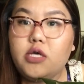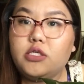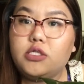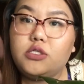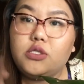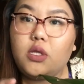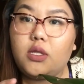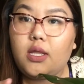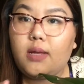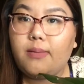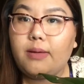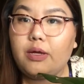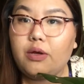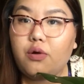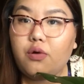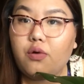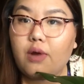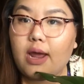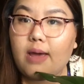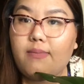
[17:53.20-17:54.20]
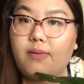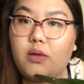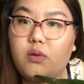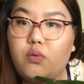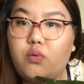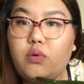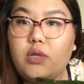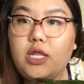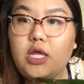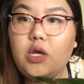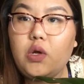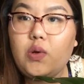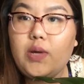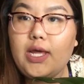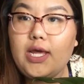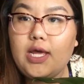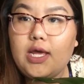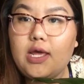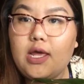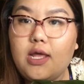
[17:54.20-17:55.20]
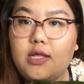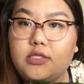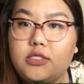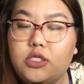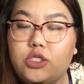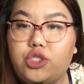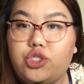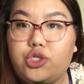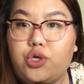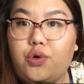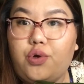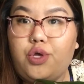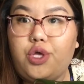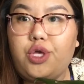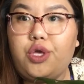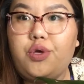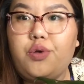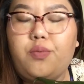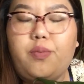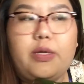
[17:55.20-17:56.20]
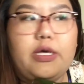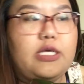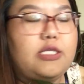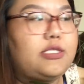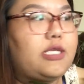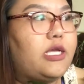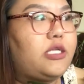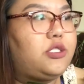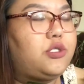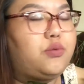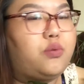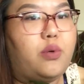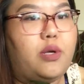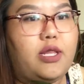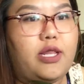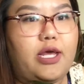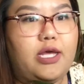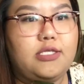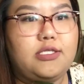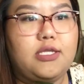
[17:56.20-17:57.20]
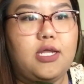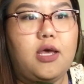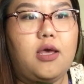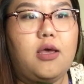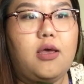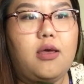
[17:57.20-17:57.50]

So let me go grab him really quick to show you, because I just realized